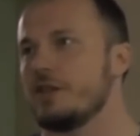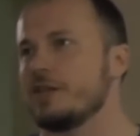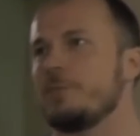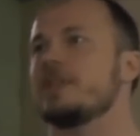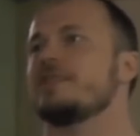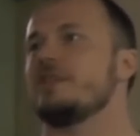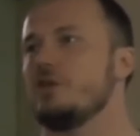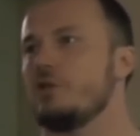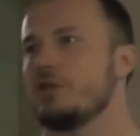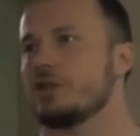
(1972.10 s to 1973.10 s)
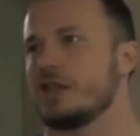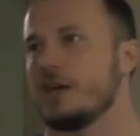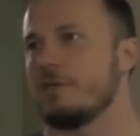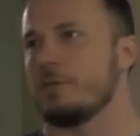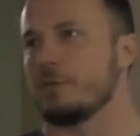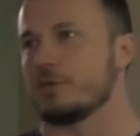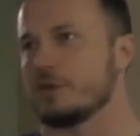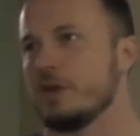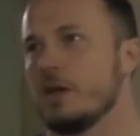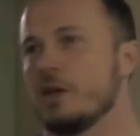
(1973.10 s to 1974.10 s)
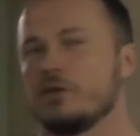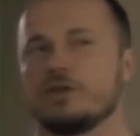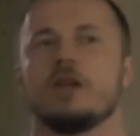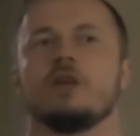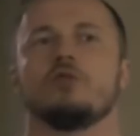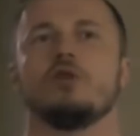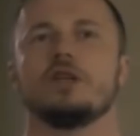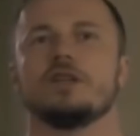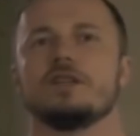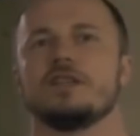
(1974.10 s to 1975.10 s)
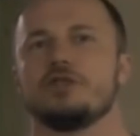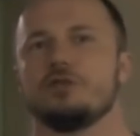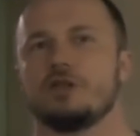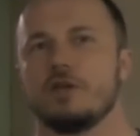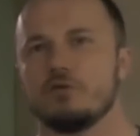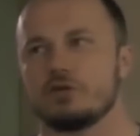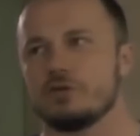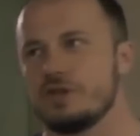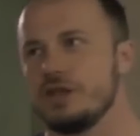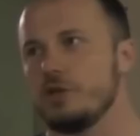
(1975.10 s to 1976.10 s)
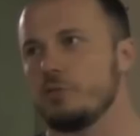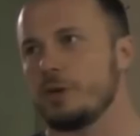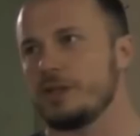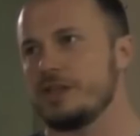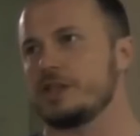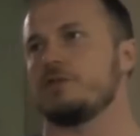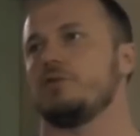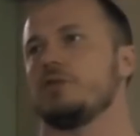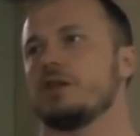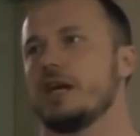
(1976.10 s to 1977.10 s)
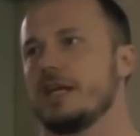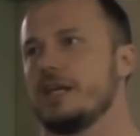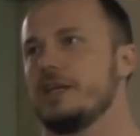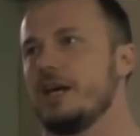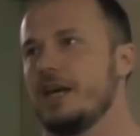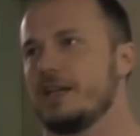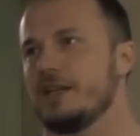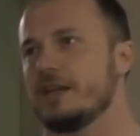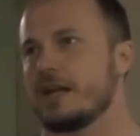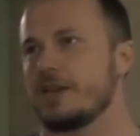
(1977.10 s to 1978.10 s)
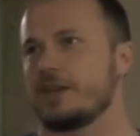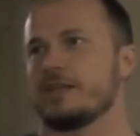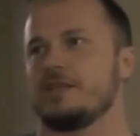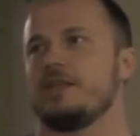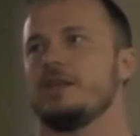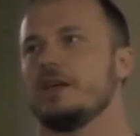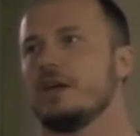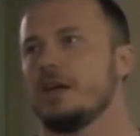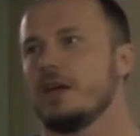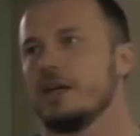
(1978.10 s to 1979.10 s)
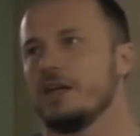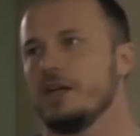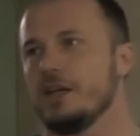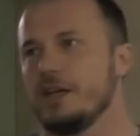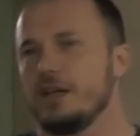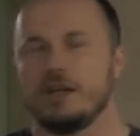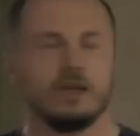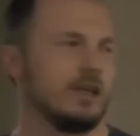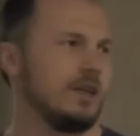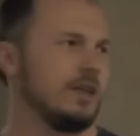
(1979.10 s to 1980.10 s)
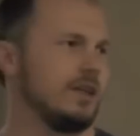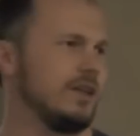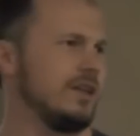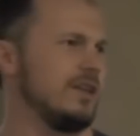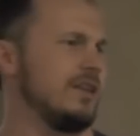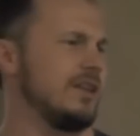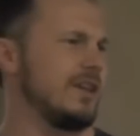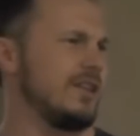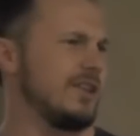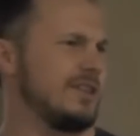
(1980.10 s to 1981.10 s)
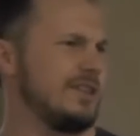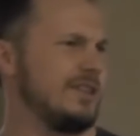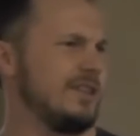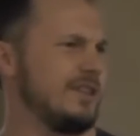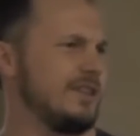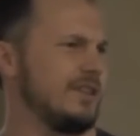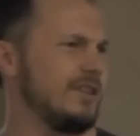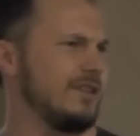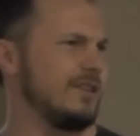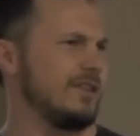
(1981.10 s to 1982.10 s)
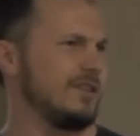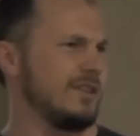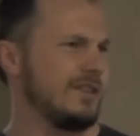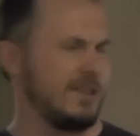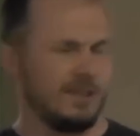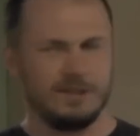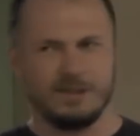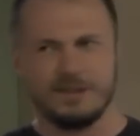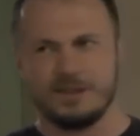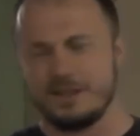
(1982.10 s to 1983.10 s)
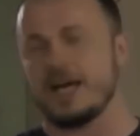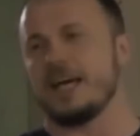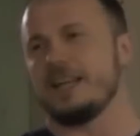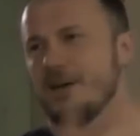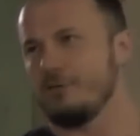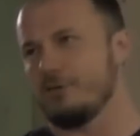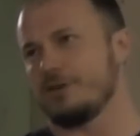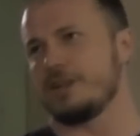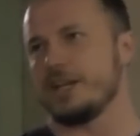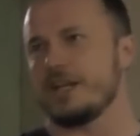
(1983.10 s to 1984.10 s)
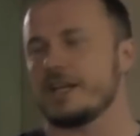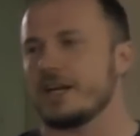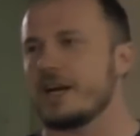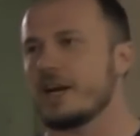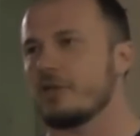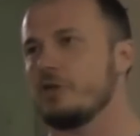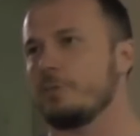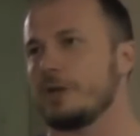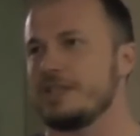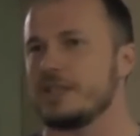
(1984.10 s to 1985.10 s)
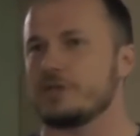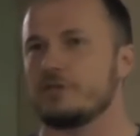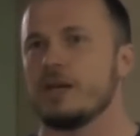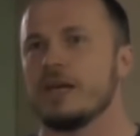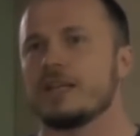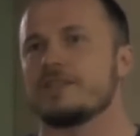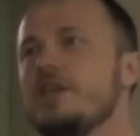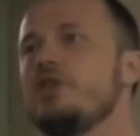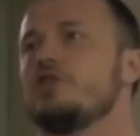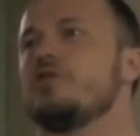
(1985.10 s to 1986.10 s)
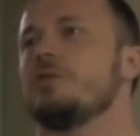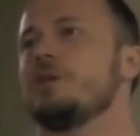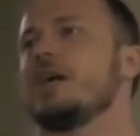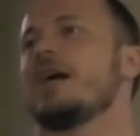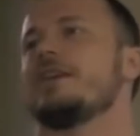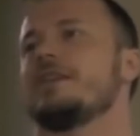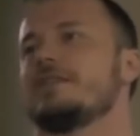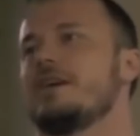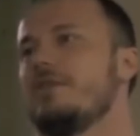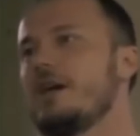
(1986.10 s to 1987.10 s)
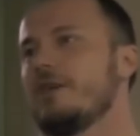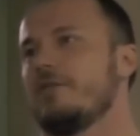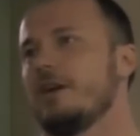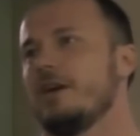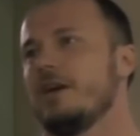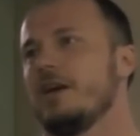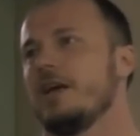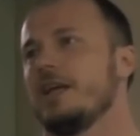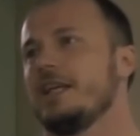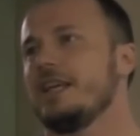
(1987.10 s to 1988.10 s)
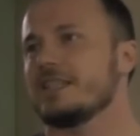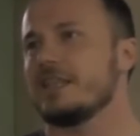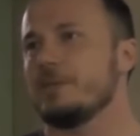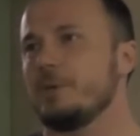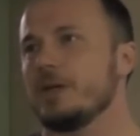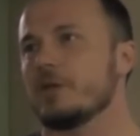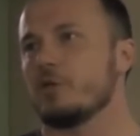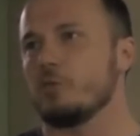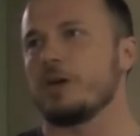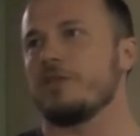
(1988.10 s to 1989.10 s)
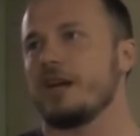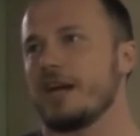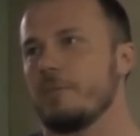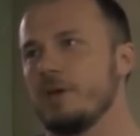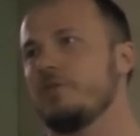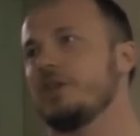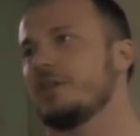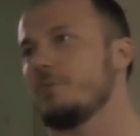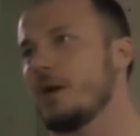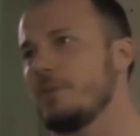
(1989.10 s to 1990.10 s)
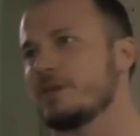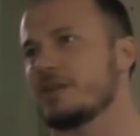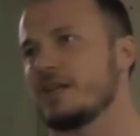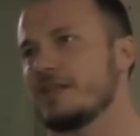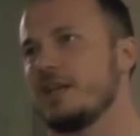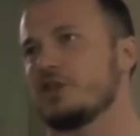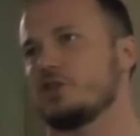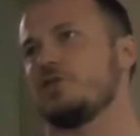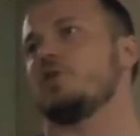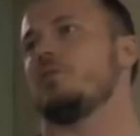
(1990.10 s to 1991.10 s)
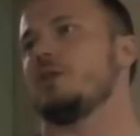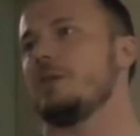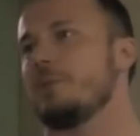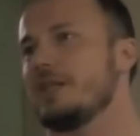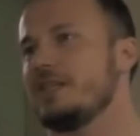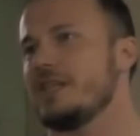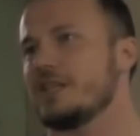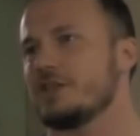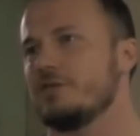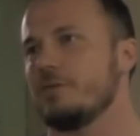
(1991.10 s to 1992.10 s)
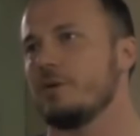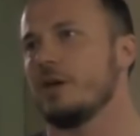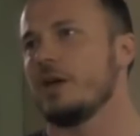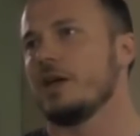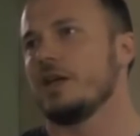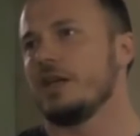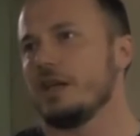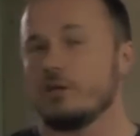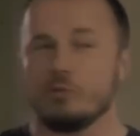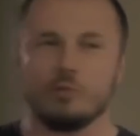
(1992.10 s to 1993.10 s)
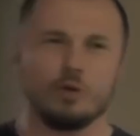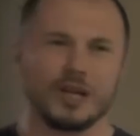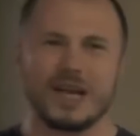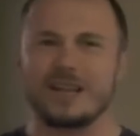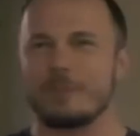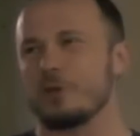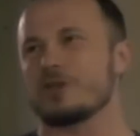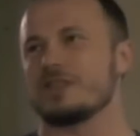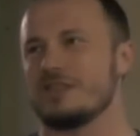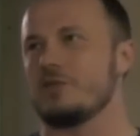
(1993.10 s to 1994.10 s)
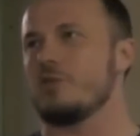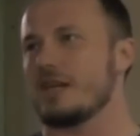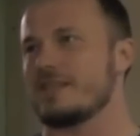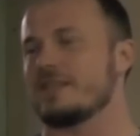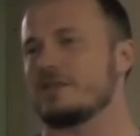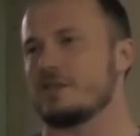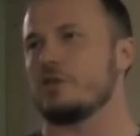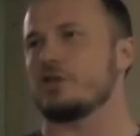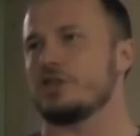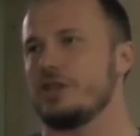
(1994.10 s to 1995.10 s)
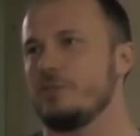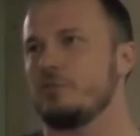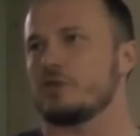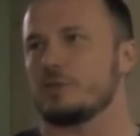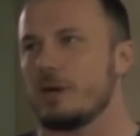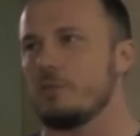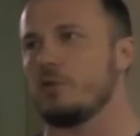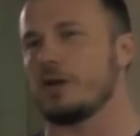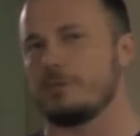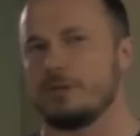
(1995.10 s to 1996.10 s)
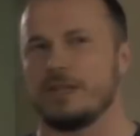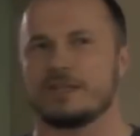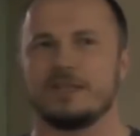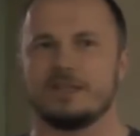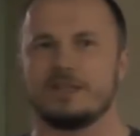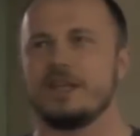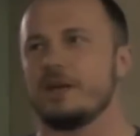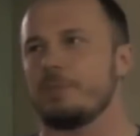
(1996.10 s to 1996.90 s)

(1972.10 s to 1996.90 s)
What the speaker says: lost its status as a player. The negotiations about Syria are happening without asking Syria anymore. Only because Syria is still supported Russia, Iran, and China, it's still considered a state. If we said that we are not back in Syria, and well,